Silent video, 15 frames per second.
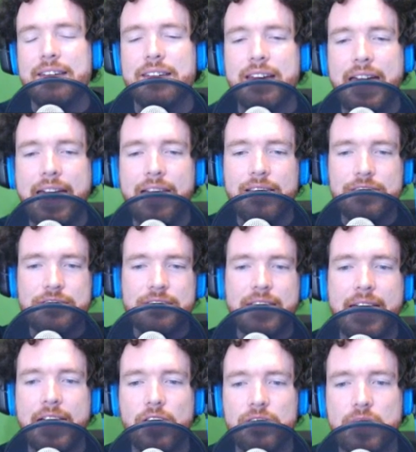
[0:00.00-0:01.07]
and it's
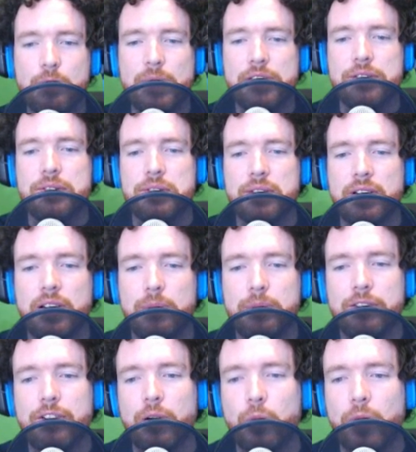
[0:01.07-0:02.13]
the hair that messes it
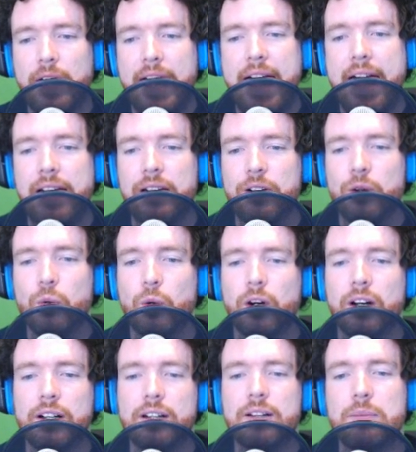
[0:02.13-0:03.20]
up. If I wear a hat, it'll
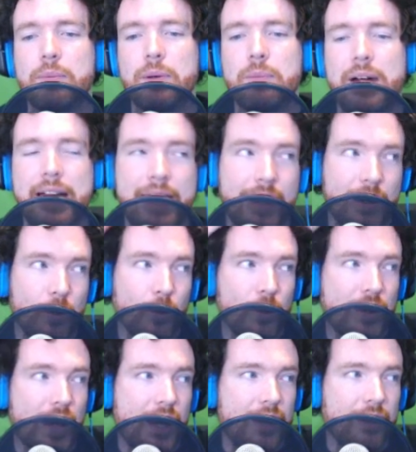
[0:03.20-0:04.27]
work, but my hair
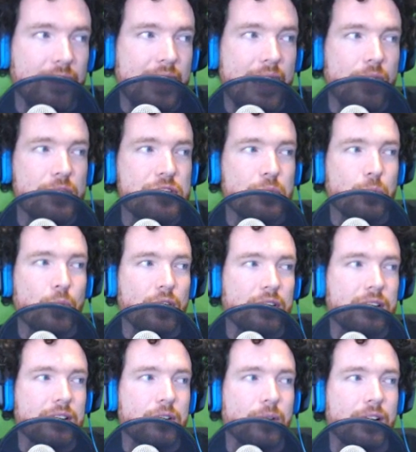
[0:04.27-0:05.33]
will not allow it to
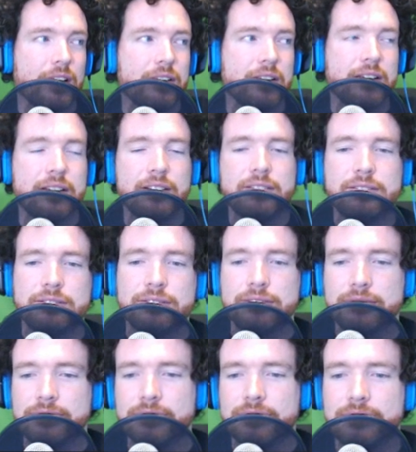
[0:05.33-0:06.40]
work correctly
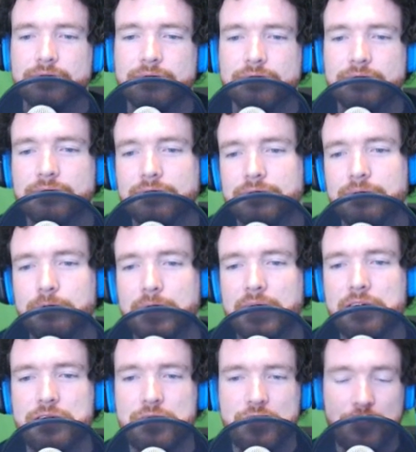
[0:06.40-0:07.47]

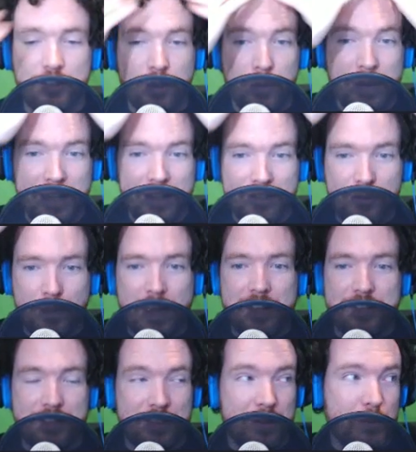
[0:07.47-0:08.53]
because there's so many
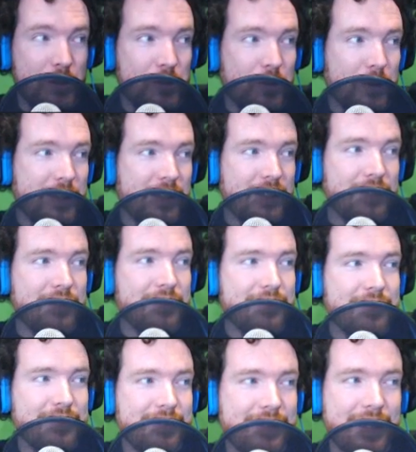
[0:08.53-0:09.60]
spaces in between
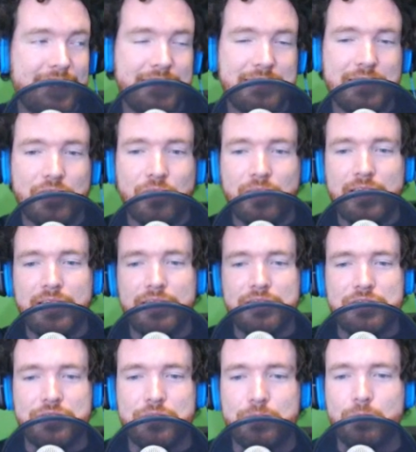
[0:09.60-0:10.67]
that hit the green.
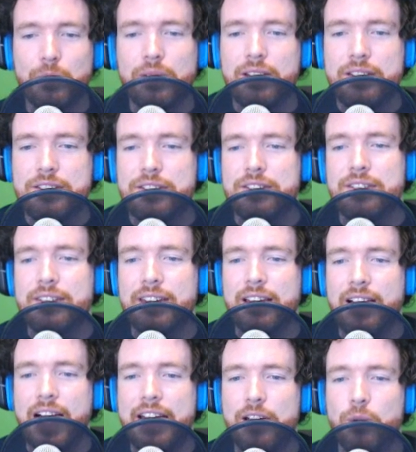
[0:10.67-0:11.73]

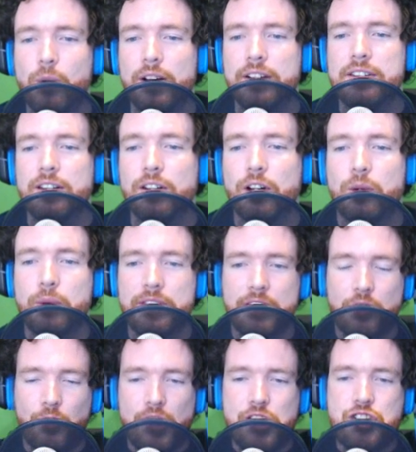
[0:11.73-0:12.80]
I didn't want it to look with
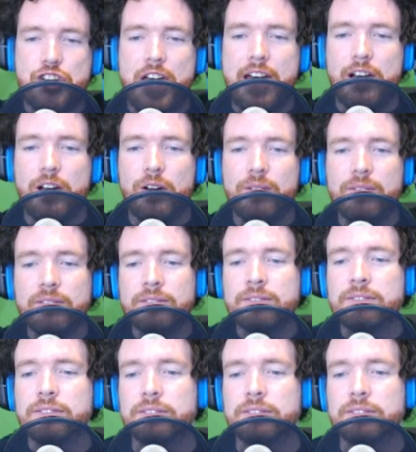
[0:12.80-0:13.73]
the green shadow.